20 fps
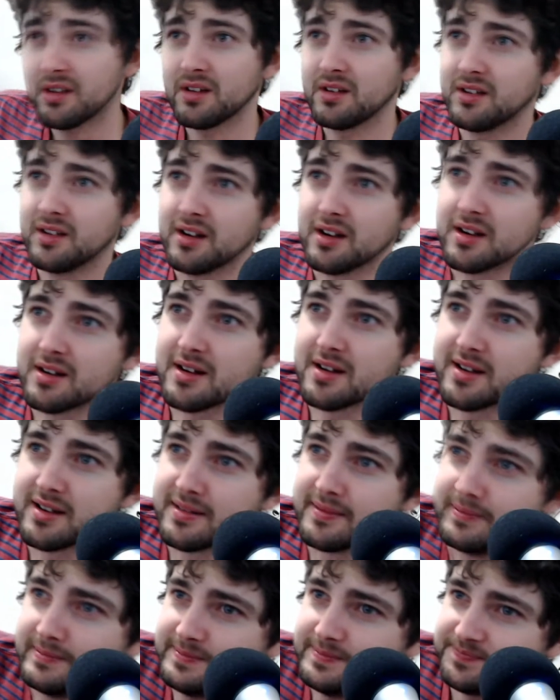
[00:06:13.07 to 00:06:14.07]
Alright.
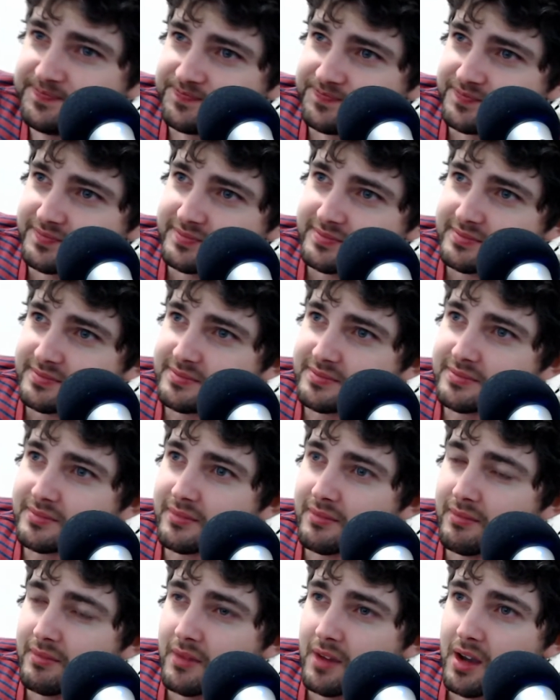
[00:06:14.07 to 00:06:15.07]

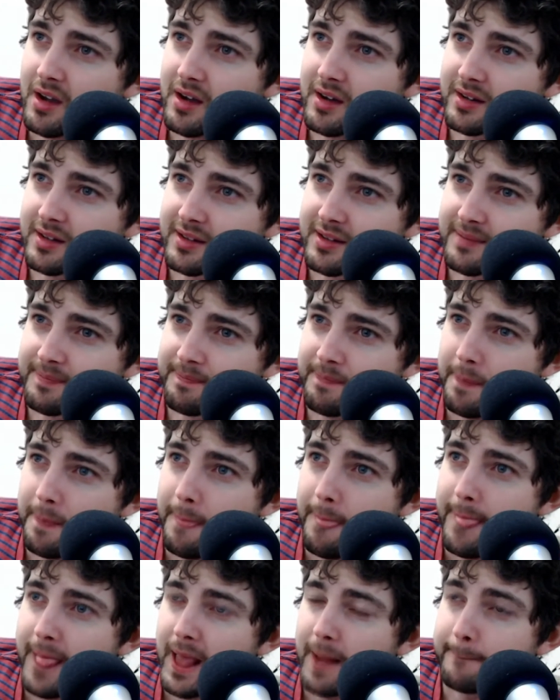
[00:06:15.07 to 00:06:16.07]

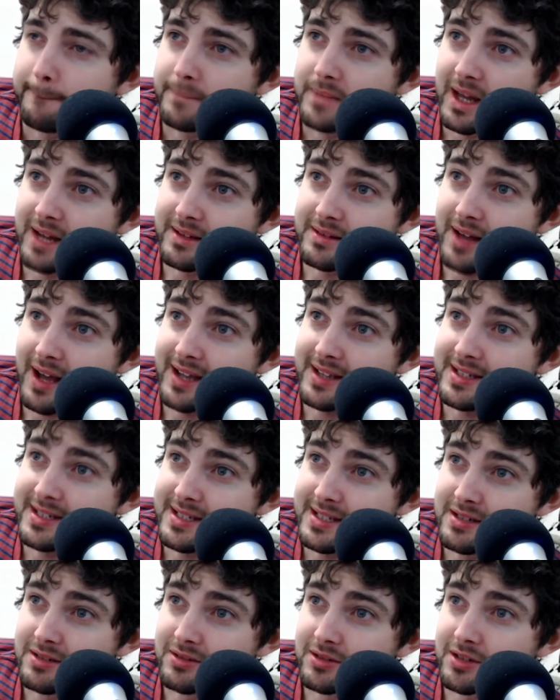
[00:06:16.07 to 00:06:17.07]
I
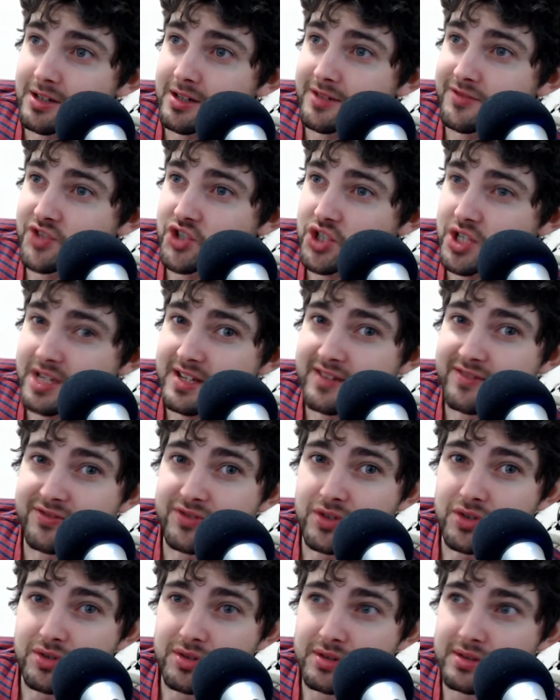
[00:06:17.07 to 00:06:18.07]
eat a lot of shitty
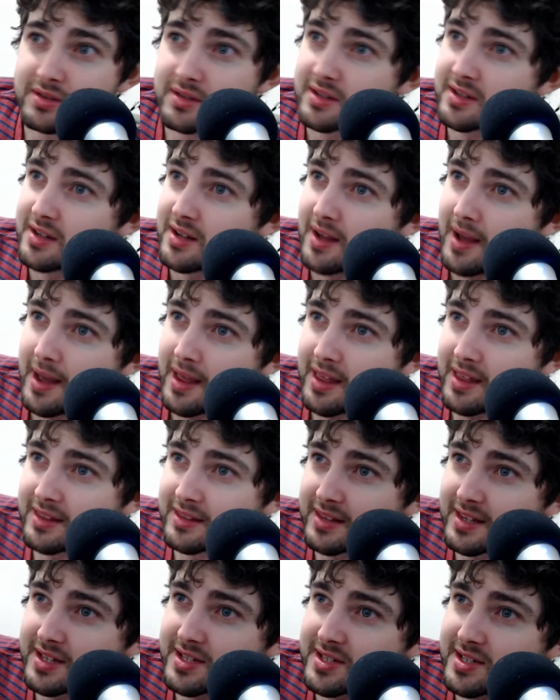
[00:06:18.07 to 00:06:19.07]
food. And
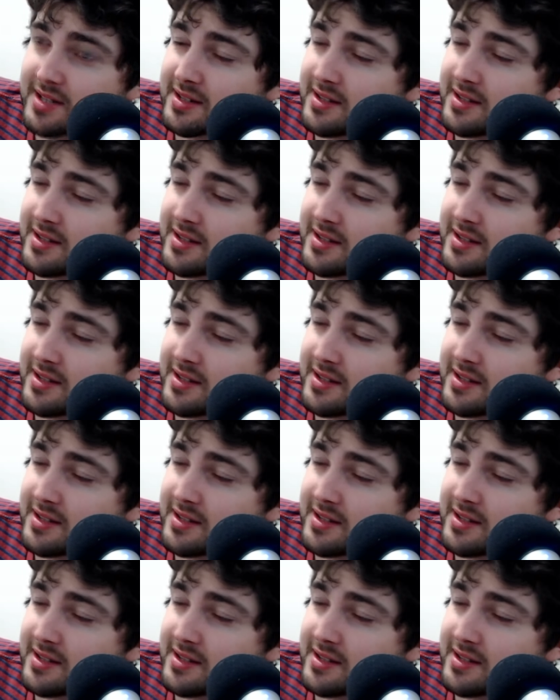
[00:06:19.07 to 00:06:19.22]
this...